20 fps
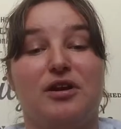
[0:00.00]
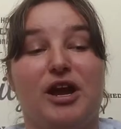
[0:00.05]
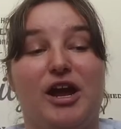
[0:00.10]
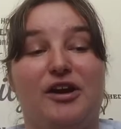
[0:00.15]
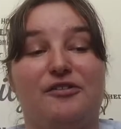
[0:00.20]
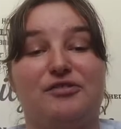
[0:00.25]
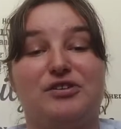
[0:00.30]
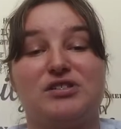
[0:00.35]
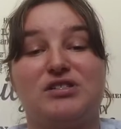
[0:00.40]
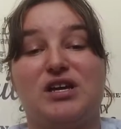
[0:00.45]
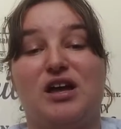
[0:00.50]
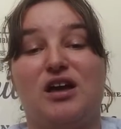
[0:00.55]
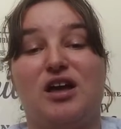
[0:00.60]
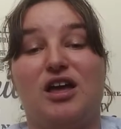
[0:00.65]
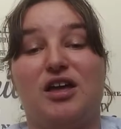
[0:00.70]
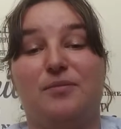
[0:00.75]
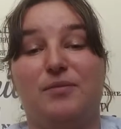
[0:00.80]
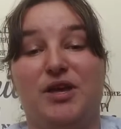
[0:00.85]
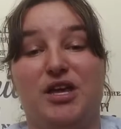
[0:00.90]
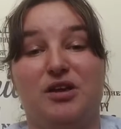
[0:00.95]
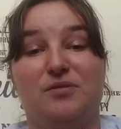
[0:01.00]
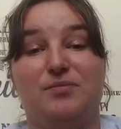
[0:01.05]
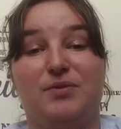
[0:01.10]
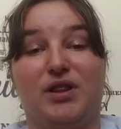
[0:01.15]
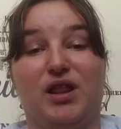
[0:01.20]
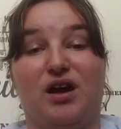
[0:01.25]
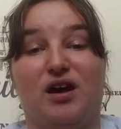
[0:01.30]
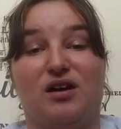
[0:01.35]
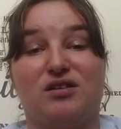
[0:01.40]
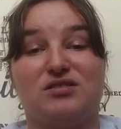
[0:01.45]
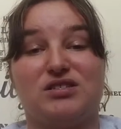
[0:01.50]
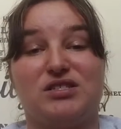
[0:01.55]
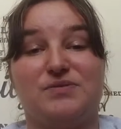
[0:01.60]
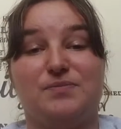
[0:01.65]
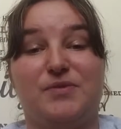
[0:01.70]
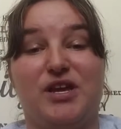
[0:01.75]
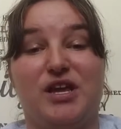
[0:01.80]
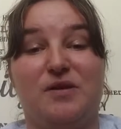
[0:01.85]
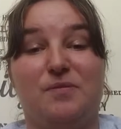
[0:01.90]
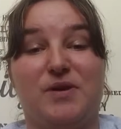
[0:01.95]
Every time he blocks
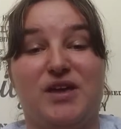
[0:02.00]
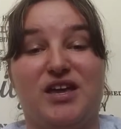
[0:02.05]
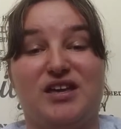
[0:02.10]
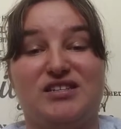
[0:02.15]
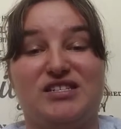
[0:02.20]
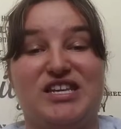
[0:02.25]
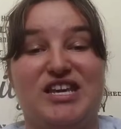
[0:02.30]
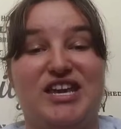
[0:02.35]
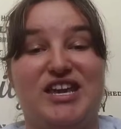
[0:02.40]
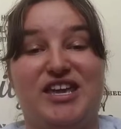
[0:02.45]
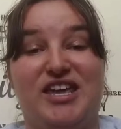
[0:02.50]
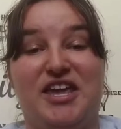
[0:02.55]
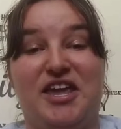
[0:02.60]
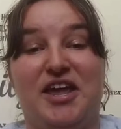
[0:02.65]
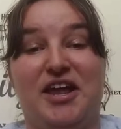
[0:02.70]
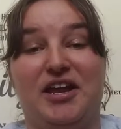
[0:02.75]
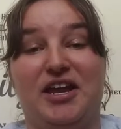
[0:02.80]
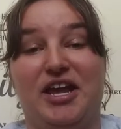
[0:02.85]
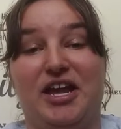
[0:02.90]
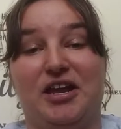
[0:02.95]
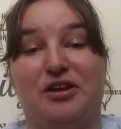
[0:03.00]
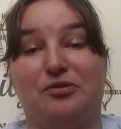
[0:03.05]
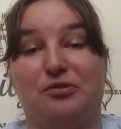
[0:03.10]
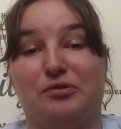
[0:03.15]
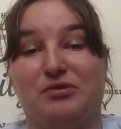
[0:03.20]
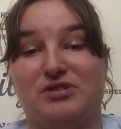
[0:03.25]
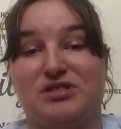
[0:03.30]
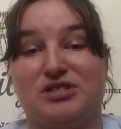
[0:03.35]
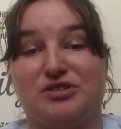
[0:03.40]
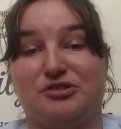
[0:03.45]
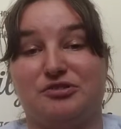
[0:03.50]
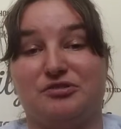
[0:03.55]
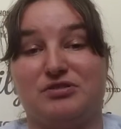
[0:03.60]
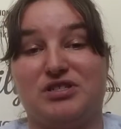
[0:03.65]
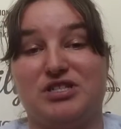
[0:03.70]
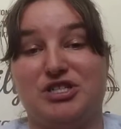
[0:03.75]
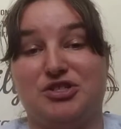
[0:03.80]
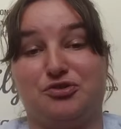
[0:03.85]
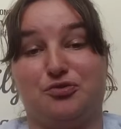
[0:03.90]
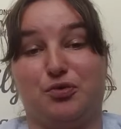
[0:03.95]
me because he can't handle a certain
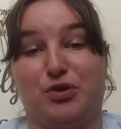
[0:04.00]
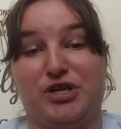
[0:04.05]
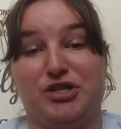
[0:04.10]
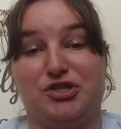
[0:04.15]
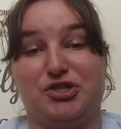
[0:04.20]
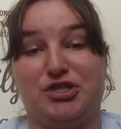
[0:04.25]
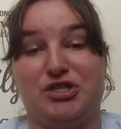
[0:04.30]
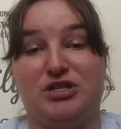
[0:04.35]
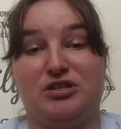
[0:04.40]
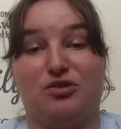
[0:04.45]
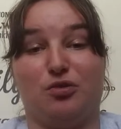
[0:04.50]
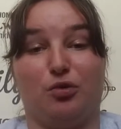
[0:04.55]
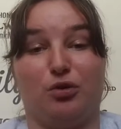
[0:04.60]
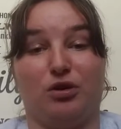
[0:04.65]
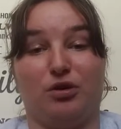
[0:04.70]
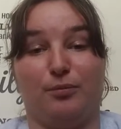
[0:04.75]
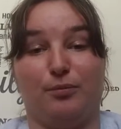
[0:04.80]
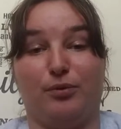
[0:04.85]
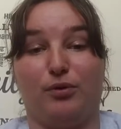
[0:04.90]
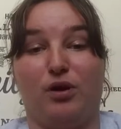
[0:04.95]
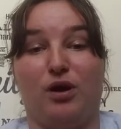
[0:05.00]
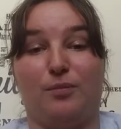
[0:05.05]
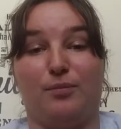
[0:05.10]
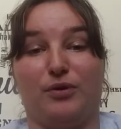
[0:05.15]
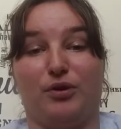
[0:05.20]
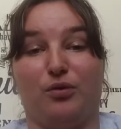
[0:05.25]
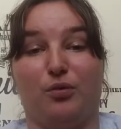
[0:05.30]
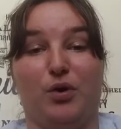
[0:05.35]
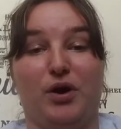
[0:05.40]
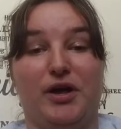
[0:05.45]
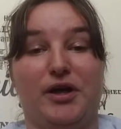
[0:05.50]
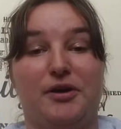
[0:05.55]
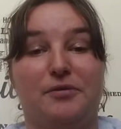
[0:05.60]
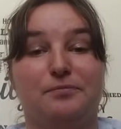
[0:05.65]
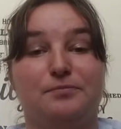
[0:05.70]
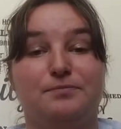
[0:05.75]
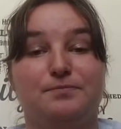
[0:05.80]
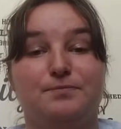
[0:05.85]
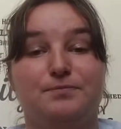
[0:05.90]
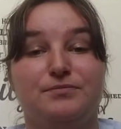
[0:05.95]
situation or in a proper
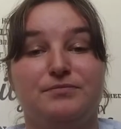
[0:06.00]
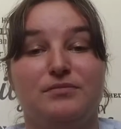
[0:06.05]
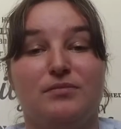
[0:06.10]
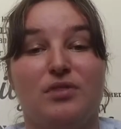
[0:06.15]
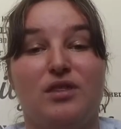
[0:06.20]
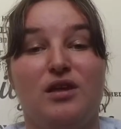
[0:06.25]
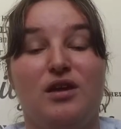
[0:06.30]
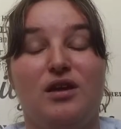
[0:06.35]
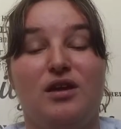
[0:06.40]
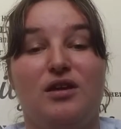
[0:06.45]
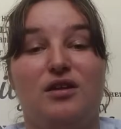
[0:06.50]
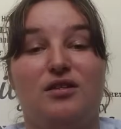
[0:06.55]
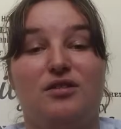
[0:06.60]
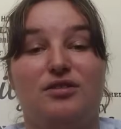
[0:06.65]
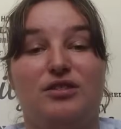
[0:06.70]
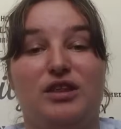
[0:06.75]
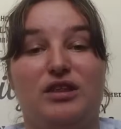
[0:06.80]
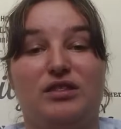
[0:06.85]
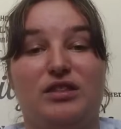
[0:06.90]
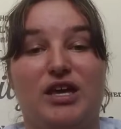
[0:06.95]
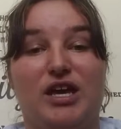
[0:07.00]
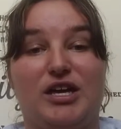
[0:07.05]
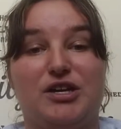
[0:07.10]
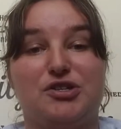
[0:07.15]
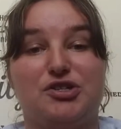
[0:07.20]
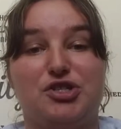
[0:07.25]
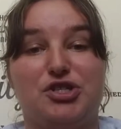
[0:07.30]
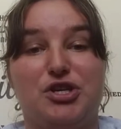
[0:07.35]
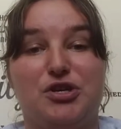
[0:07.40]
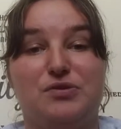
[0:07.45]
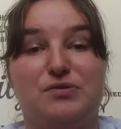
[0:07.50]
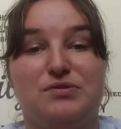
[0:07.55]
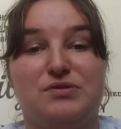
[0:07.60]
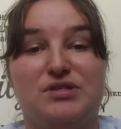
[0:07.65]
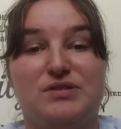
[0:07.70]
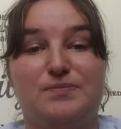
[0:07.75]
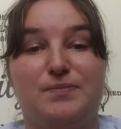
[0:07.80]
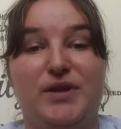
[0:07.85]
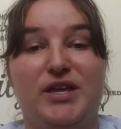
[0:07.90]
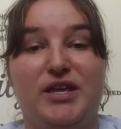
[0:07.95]
way, then that
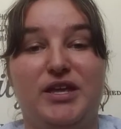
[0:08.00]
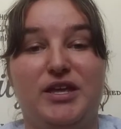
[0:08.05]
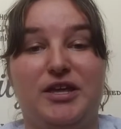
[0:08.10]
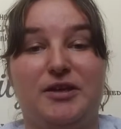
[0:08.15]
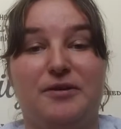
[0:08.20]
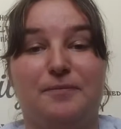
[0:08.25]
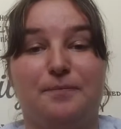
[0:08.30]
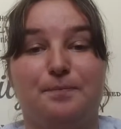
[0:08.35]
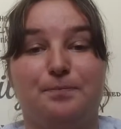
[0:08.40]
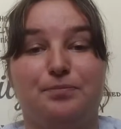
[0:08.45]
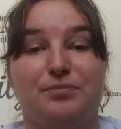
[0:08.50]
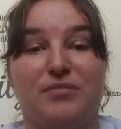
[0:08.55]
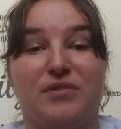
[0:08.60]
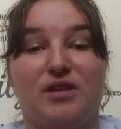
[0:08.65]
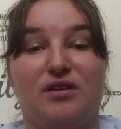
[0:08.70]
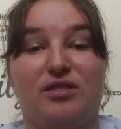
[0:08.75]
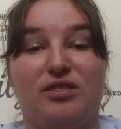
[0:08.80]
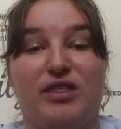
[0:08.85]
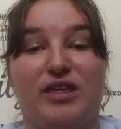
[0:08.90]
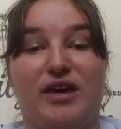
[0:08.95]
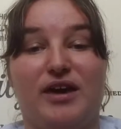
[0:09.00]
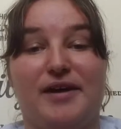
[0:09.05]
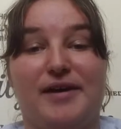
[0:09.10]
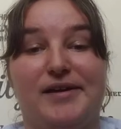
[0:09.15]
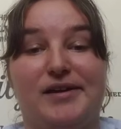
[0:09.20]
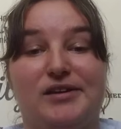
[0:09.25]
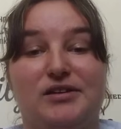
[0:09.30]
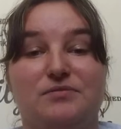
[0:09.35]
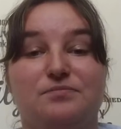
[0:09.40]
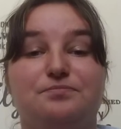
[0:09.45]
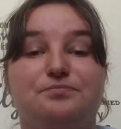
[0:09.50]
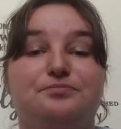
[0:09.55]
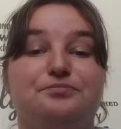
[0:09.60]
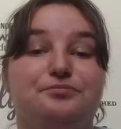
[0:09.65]
shows me that,